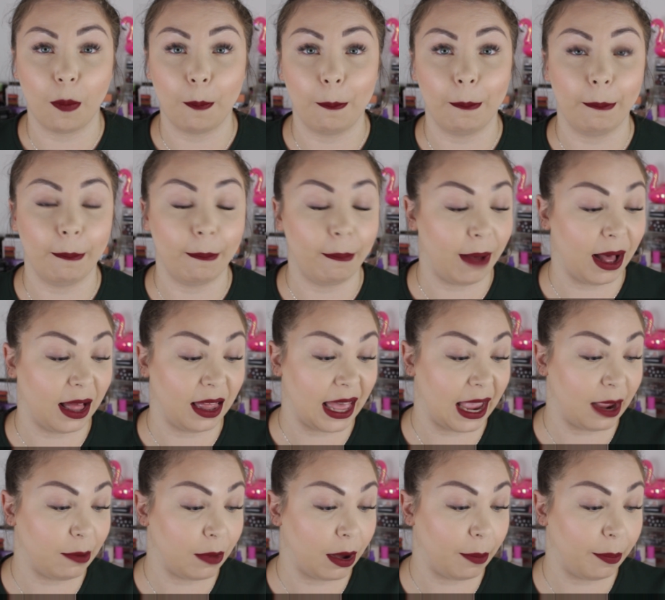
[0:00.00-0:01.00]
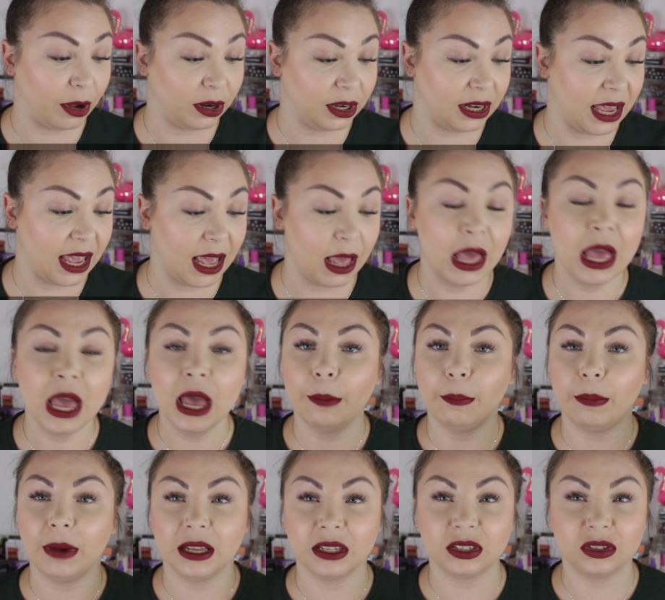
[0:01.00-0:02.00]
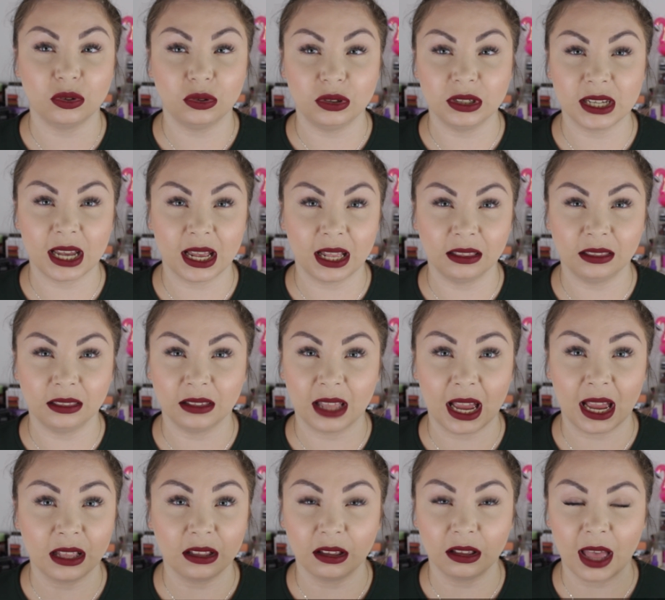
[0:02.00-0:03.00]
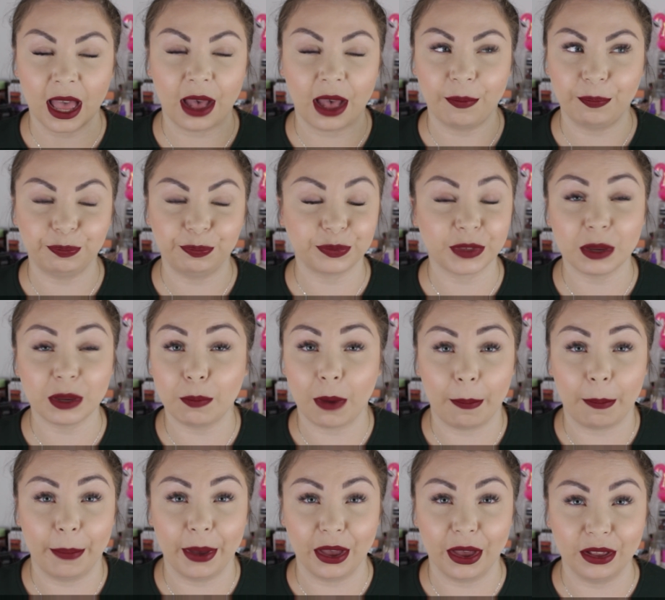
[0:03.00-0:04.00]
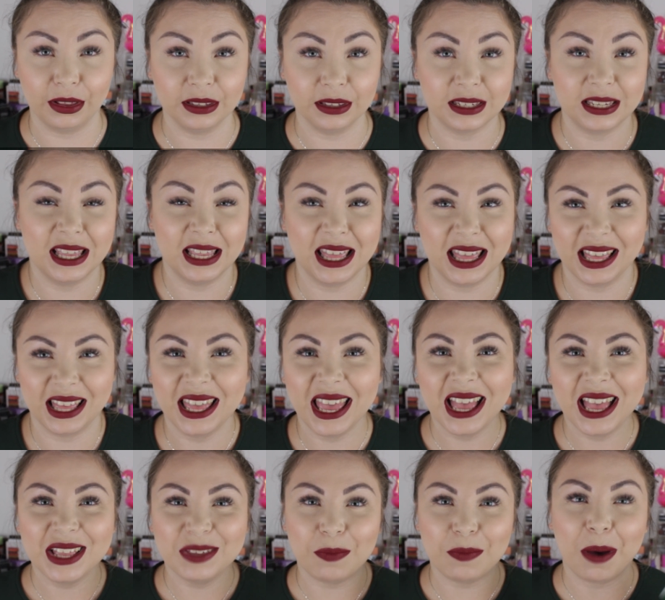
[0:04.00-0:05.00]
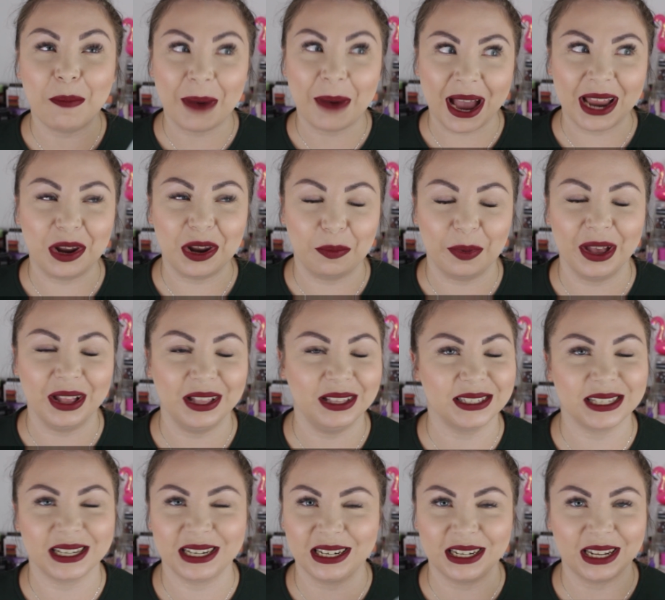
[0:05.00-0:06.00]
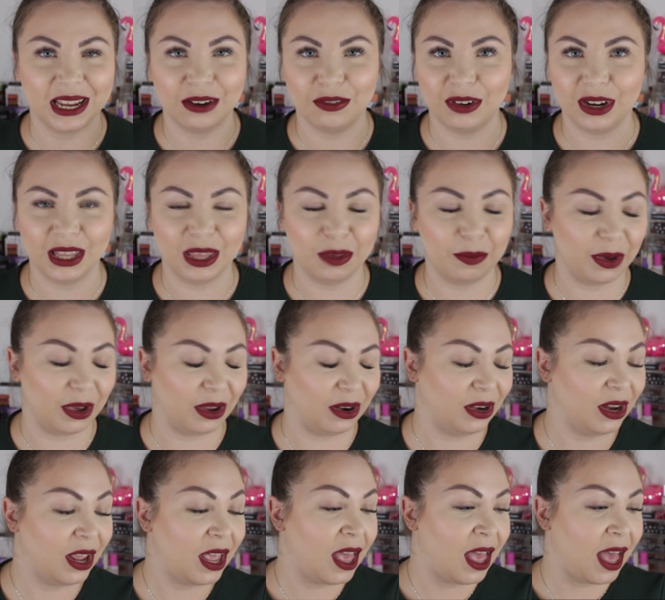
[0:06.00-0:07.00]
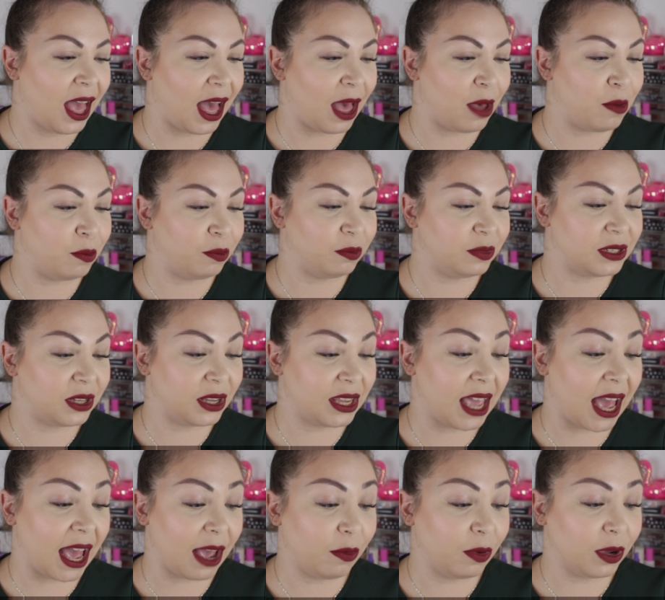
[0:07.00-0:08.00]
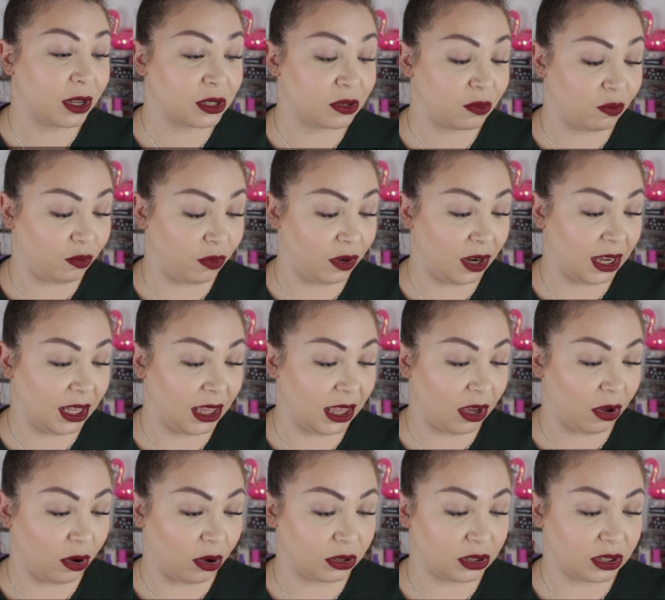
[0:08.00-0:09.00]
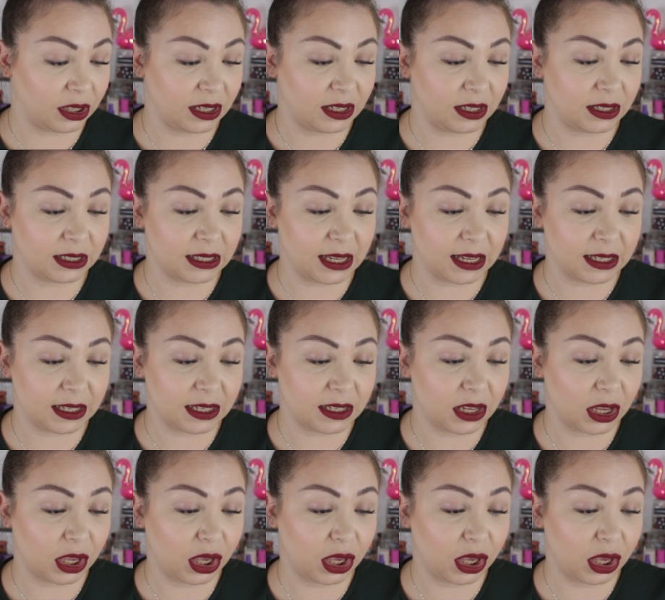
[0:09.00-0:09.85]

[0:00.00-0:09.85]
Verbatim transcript: on my body, my suntan, my burns, my minor burns. I didn't get really burned. So yeah, it was really good. So this is this.